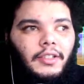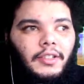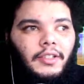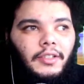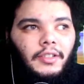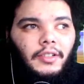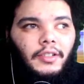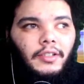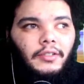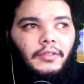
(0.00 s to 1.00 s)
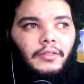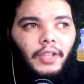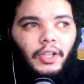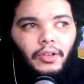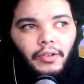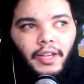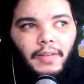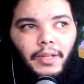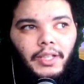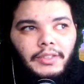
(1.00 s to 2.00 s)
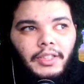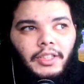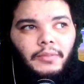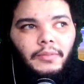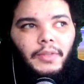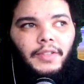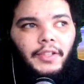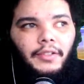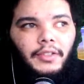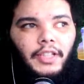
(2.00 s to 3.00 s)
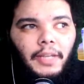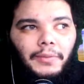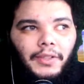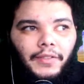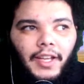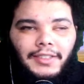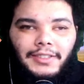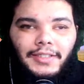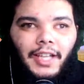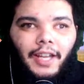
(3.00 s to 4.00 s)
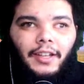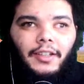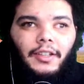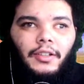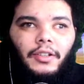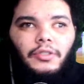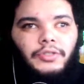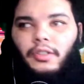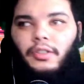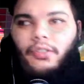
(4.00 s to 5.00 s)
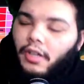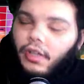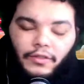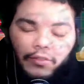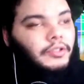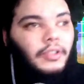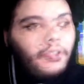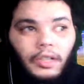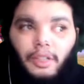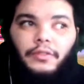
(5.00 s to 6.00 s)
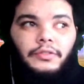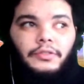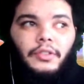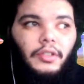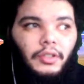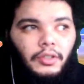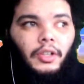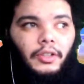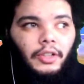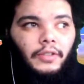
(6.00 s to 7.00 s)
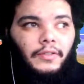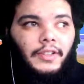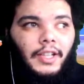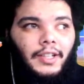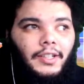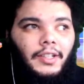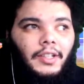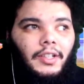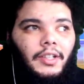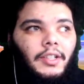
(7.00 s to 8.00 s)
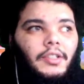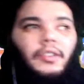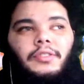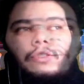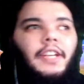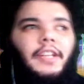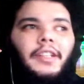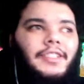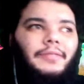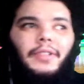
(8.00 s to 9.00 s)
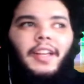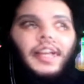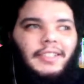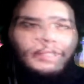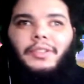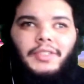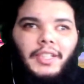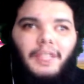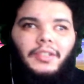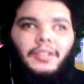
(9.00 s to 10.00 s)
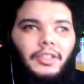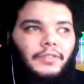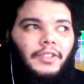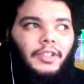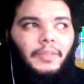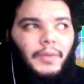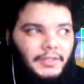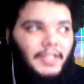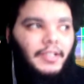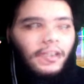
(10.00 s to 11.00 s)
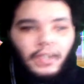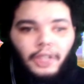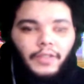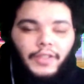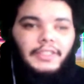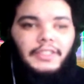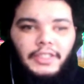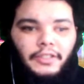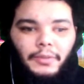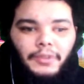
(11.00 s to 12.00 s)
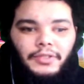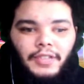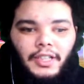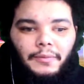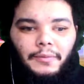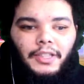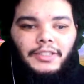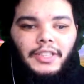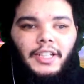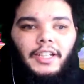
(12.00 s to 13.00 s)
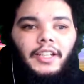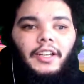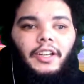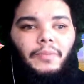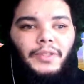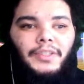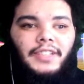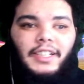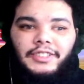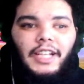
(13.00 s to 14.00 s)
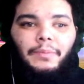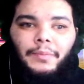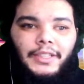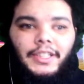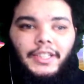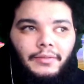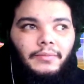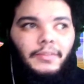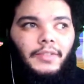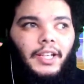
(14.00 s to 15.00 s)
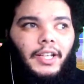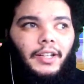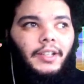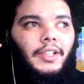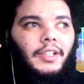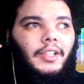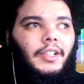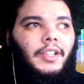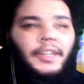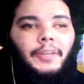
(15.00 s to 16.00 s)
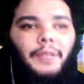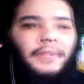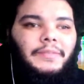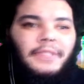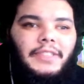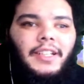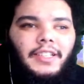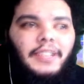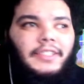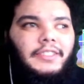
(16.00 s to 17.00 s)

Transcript: the whole game plan in this tournament, if Illinois keeps advancing, like, who's going to guard Kofi? Who's going to guard Kofi? Who's going to guard Kofi? Like, no team in the nation really has a person that can guard Kofi. The only person that can guard Kofi is himself most of the time, because the only person that can stop him is him. Like him and his mentality can